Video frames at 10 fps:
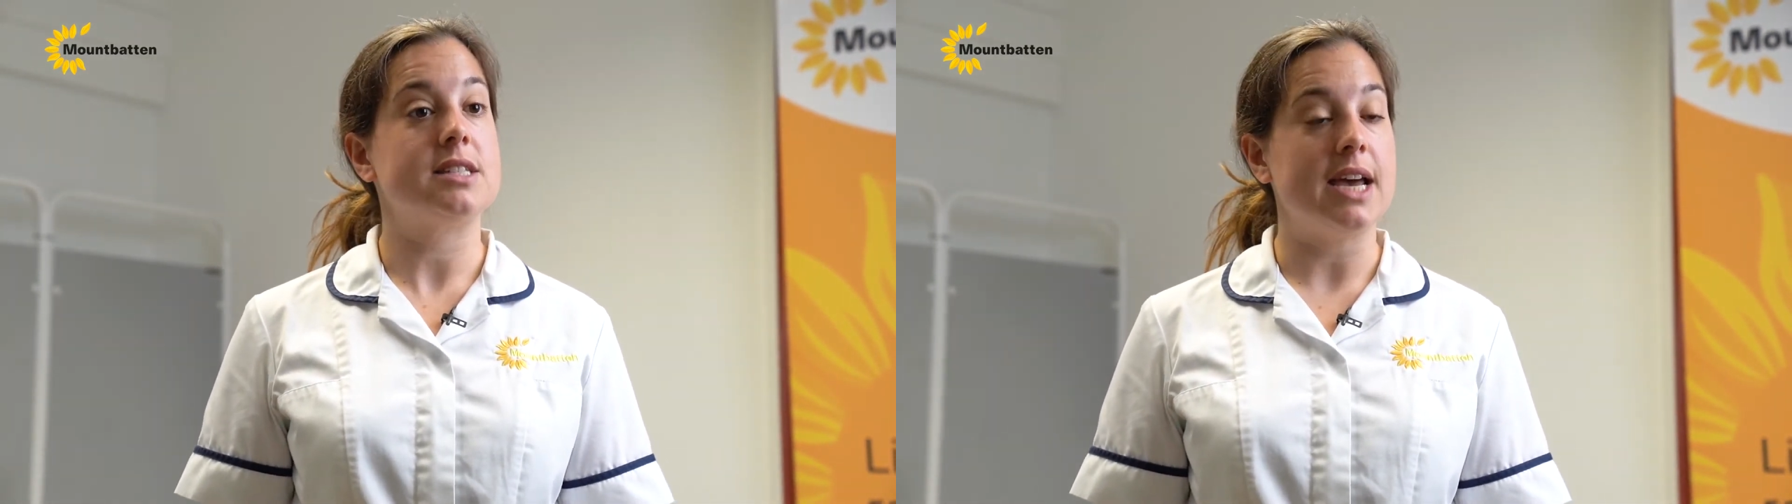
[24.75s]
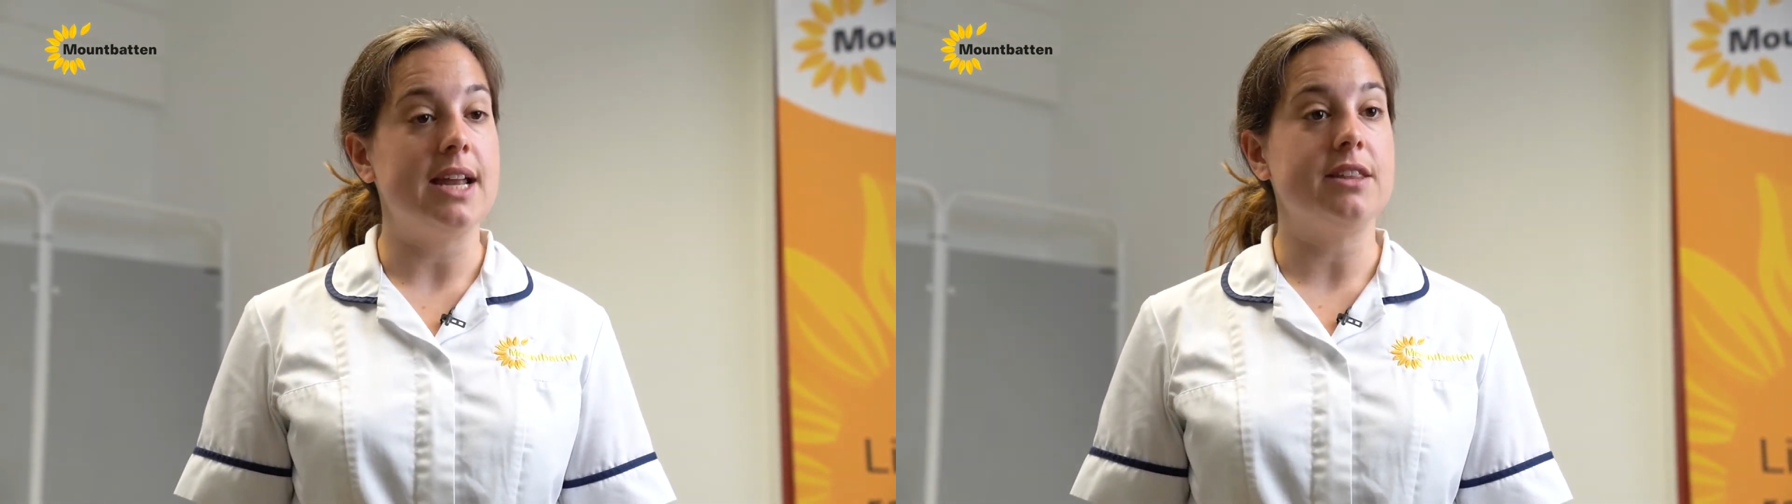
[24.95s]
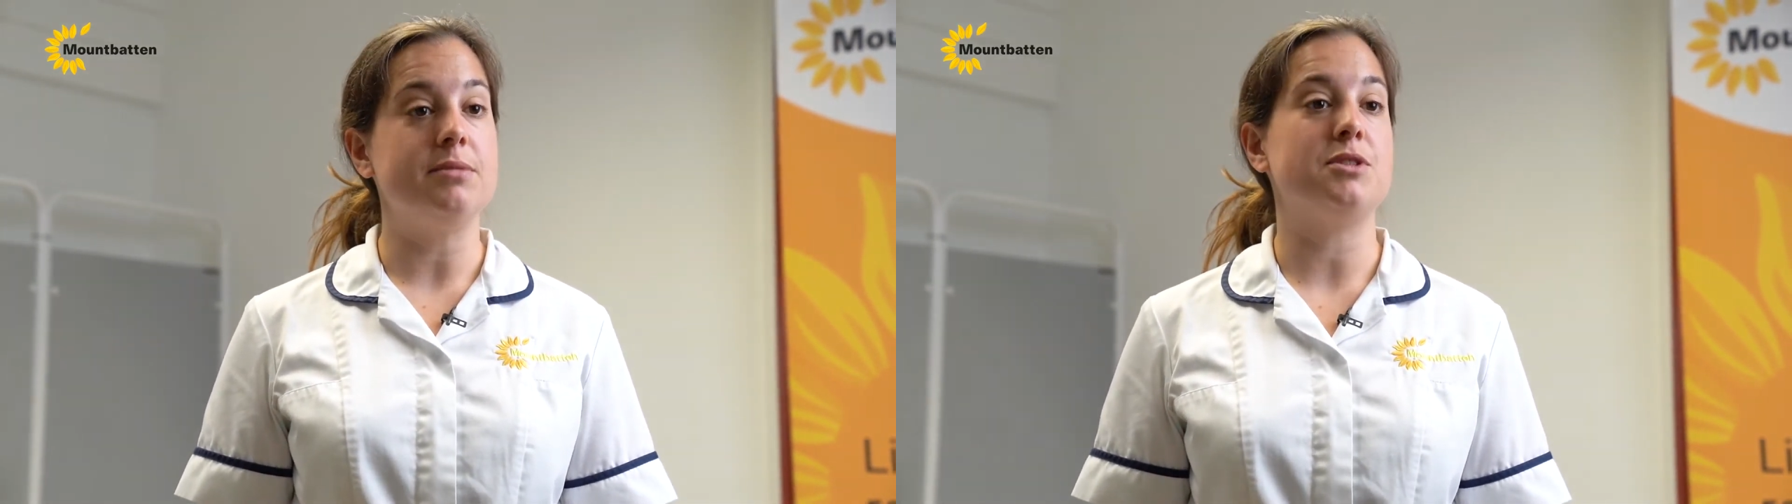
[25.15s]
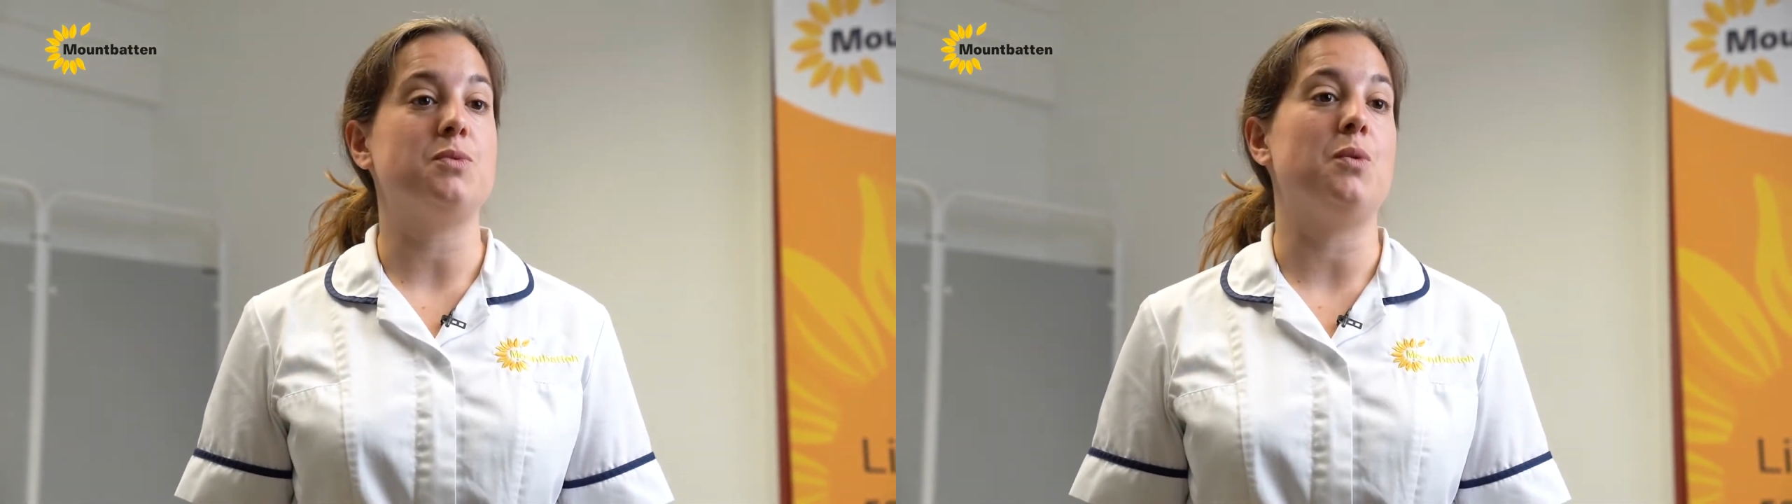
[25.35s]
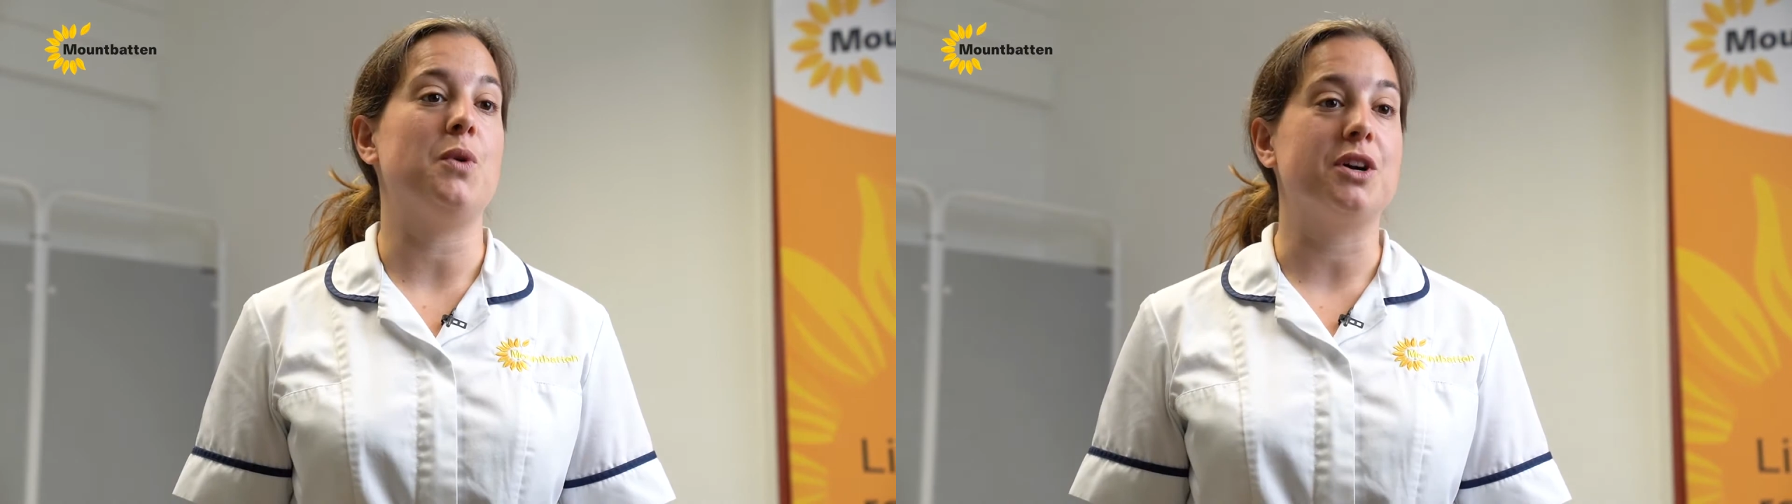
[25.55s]
tailor them to
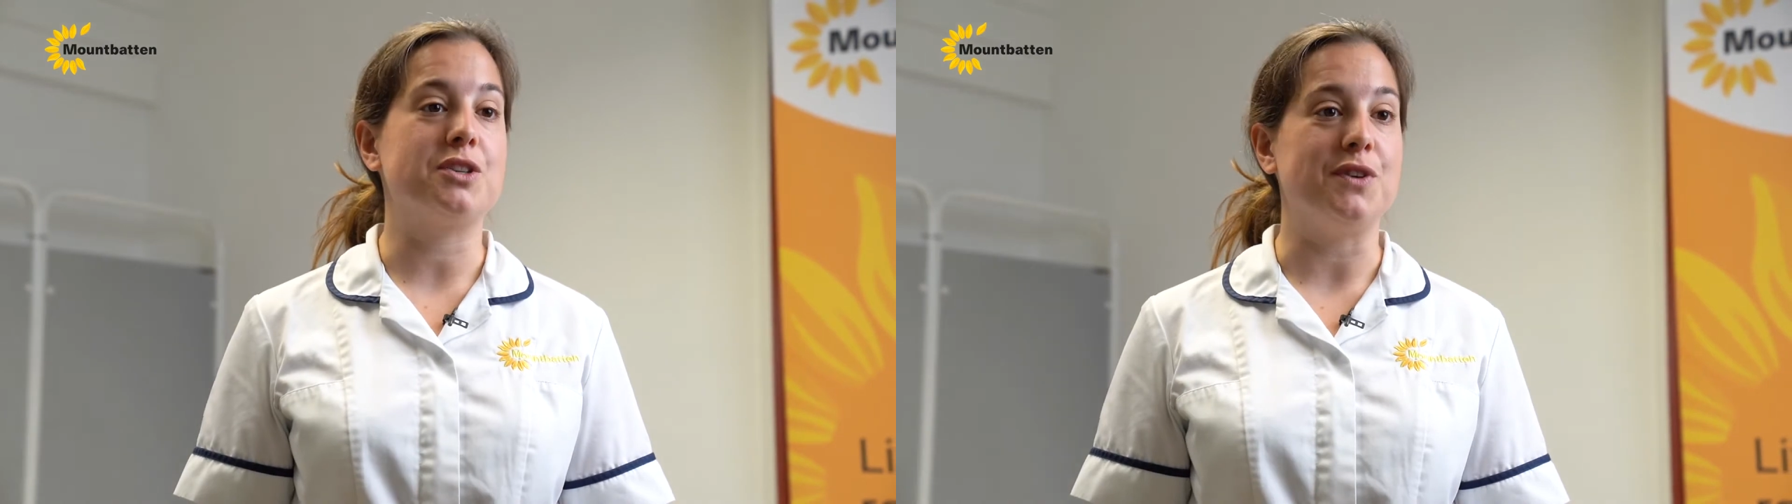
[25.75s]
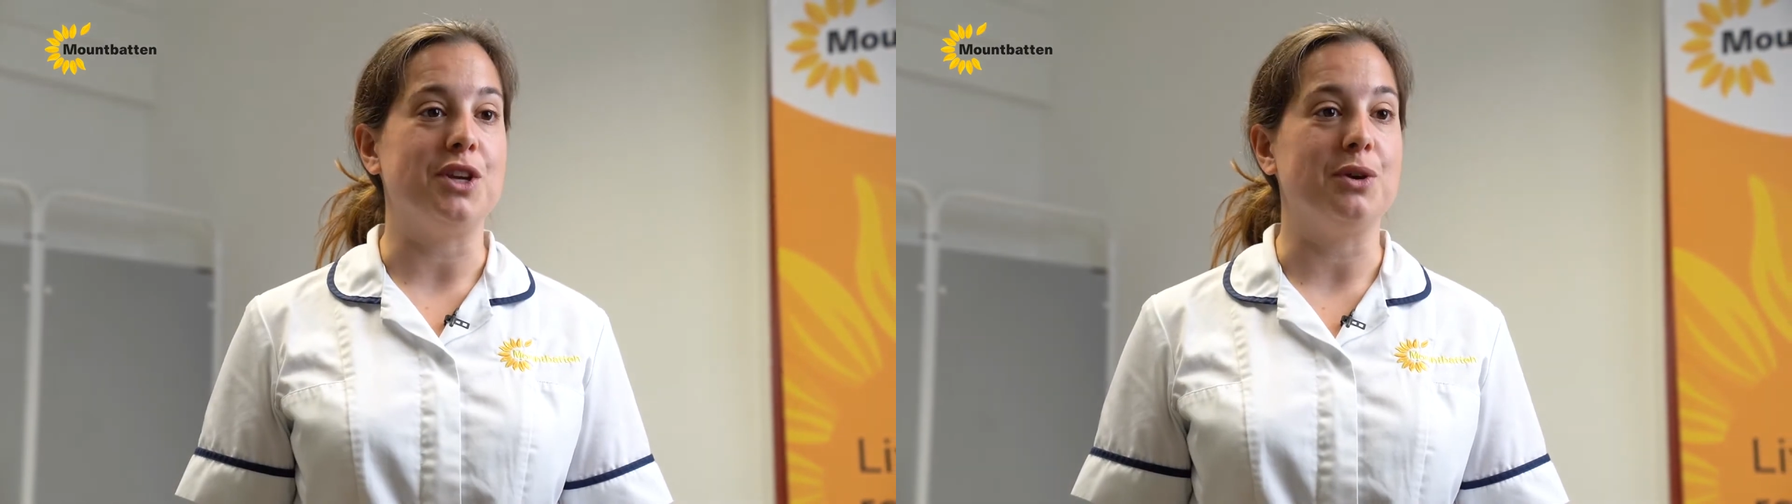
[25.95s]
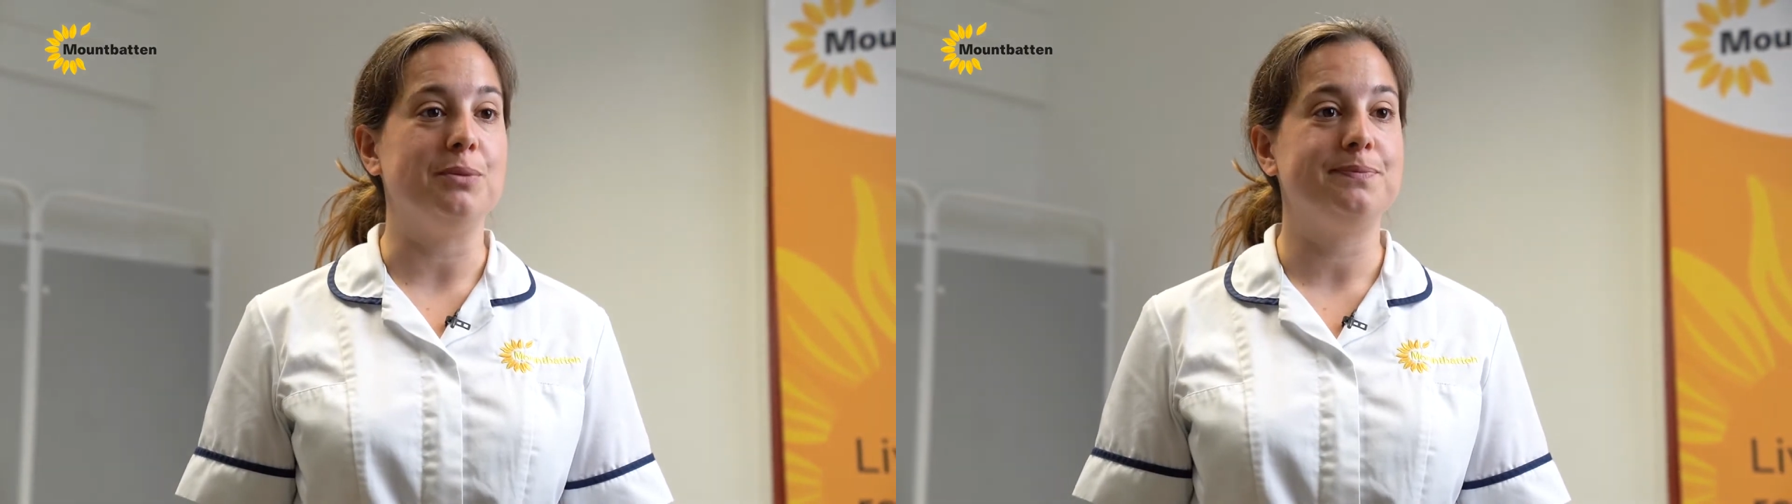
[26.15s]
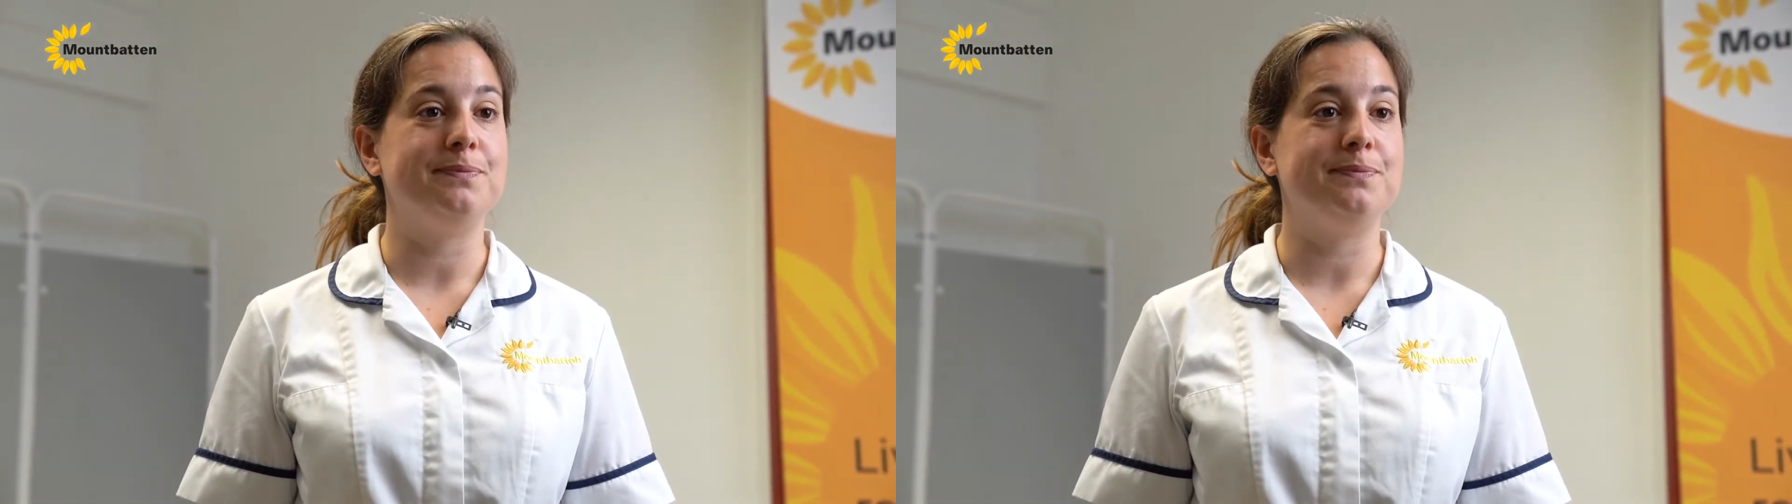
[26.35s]
what works for you.